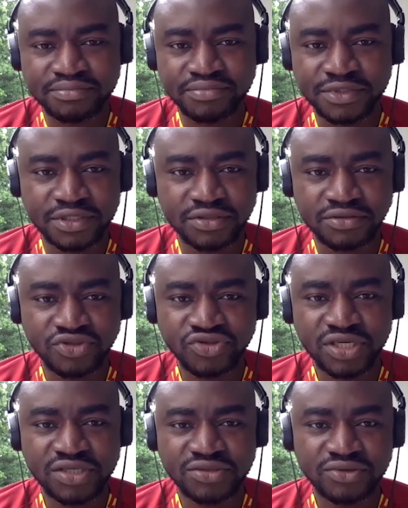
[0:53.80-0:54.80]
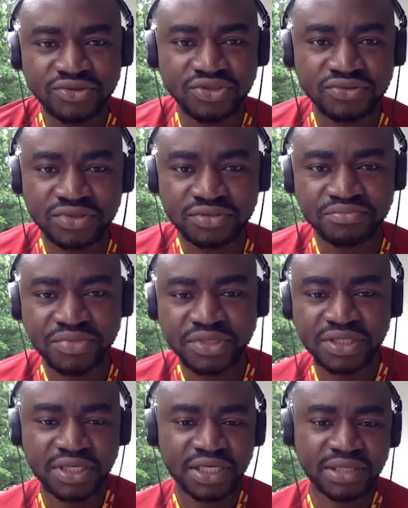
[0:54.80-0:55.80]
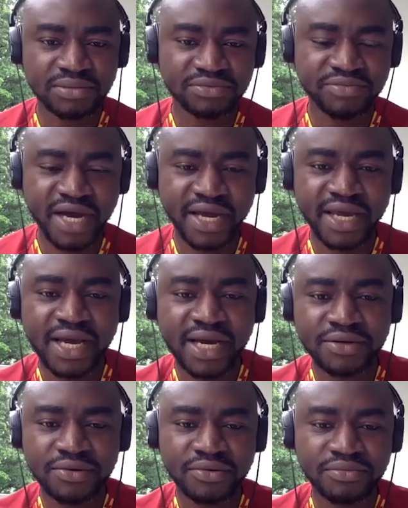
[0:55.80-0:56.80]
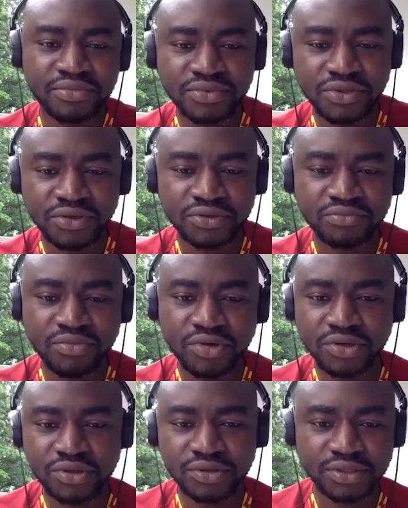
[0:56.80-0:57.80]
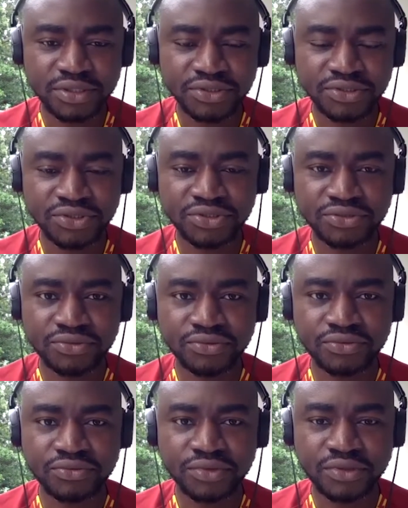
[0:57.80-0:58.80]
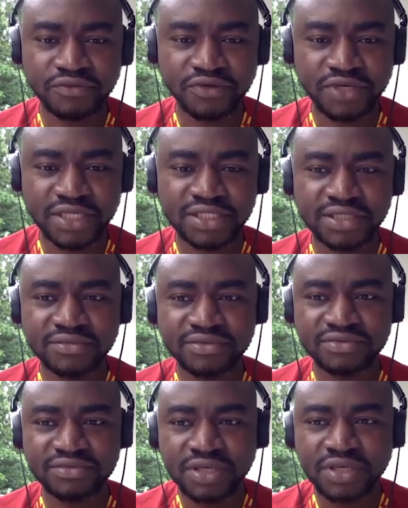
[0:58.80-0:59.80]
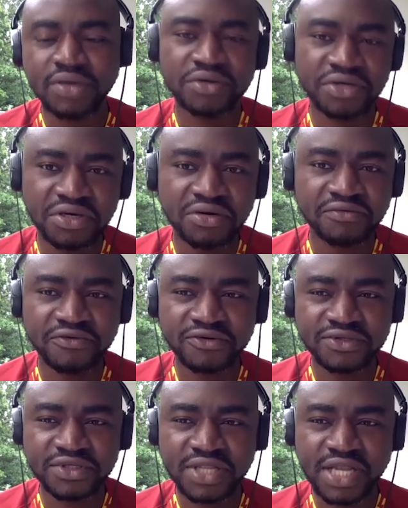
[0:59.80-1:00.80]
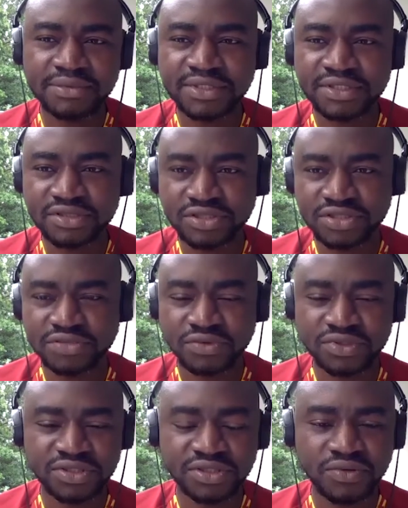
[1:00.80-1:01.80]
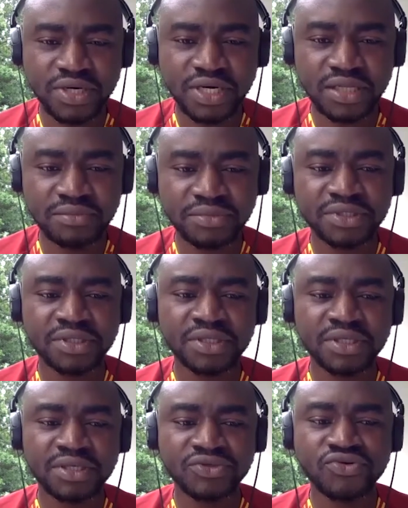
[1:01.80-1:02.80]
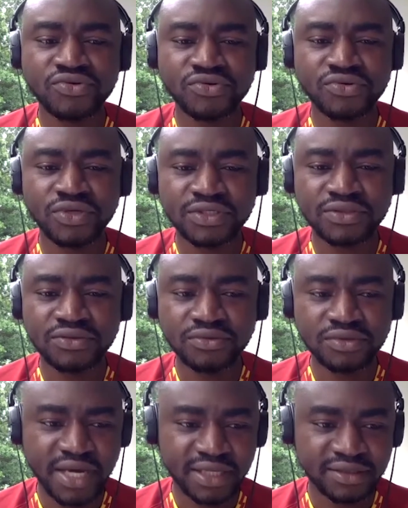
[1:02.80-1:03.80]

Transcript: they usually don't show the big game, Bayern or Dortmund. They just show one of the other teams. Okay, of course, Leipzig once in a while. But so it's good that